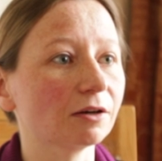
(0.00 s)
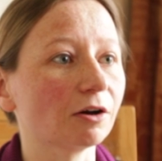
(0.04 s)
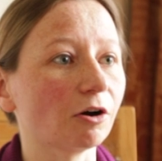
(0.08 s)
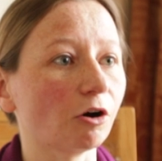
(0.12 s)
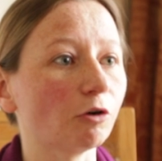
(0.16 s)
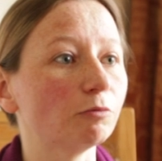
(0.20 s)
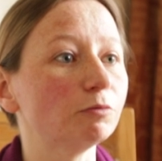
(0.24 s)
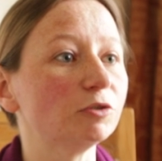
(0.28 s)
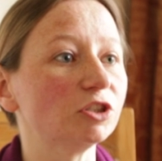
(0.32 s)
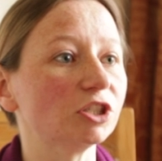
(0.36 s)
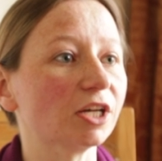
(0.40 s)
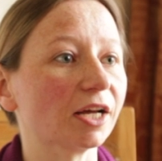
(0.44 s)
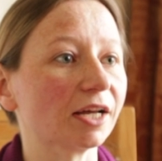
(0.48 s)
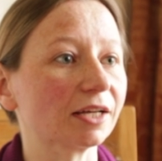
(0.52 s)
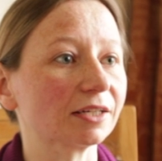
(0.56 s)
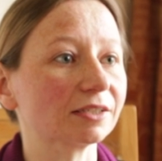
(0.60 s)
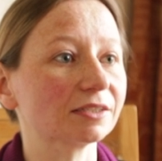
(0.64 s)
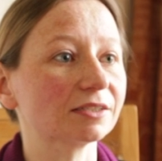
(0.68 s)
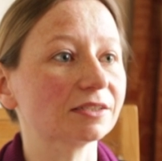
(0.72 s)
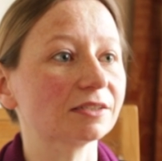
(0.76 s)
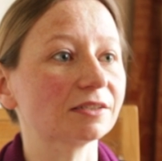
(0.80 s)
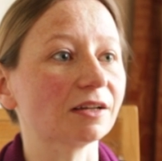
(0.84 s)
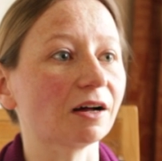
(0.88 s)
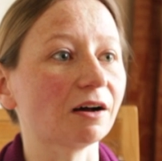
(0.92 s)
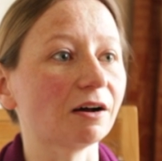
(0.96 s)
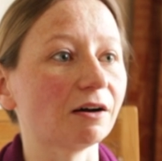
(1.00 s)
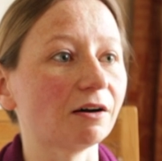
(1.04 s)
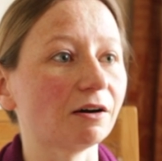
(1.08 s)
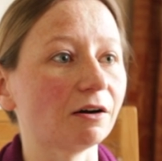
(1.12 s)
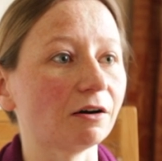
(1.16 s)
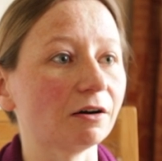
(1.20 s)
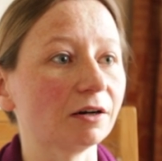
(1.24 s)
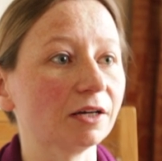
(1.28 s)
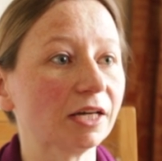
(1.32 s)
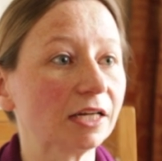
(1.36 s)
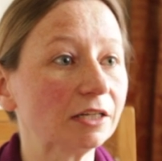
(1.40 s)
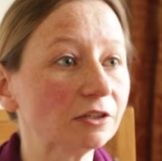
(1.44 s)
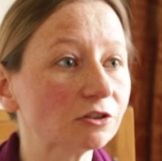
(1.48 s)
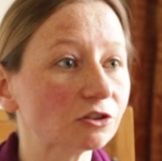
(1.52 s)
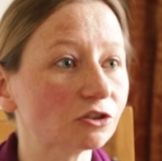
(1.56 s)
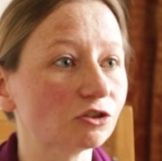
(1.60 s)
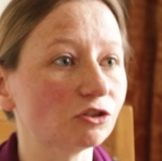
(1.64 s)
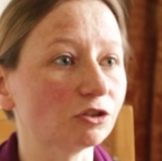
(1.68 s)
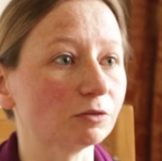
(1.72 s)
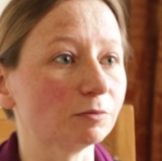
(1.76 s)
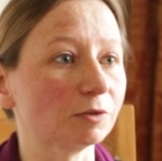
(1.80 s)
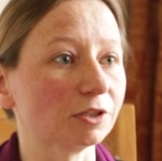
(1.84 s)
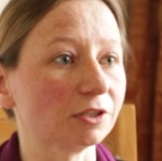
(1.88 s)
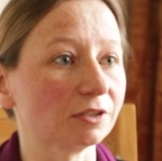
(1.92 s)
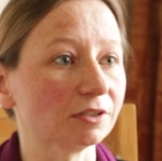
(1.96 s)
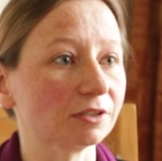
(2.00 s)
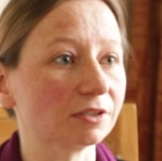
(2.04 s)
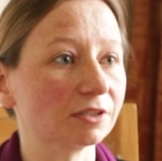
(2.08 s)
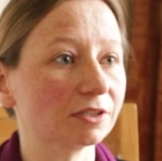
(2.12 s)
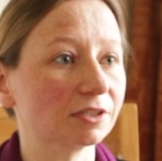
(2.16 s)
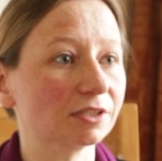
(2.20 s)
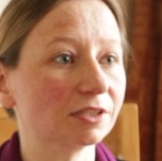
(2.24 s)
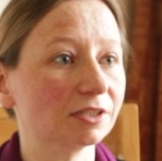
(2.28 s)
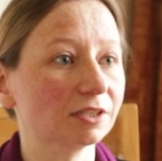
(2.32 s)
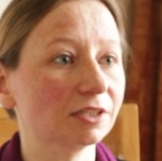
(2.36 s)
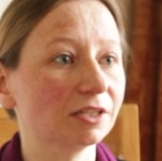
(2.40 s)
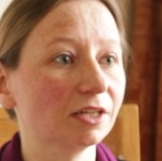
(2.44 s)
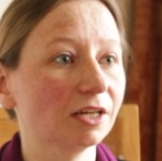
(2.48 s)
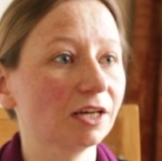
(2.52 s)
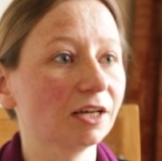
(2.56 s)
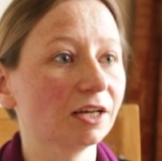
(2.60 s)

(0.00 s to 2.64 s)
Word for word: objects are instruments